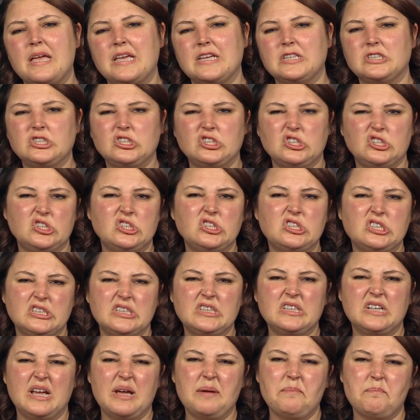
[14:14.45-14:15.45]
You need a lot
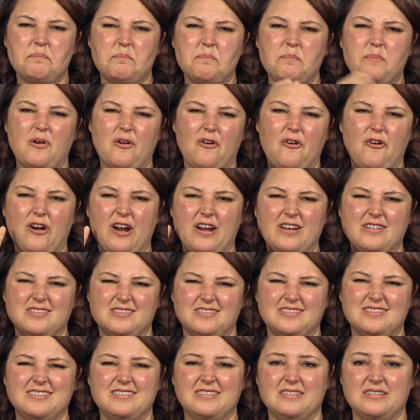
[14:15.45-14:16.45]
of practice in order
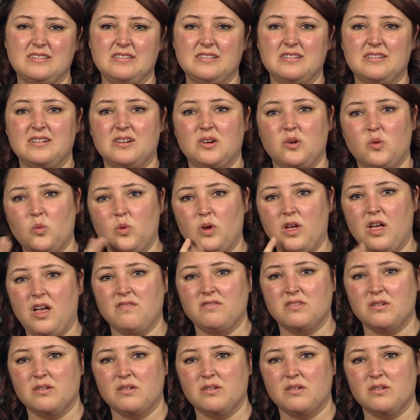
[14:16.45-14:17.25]
to be able to get it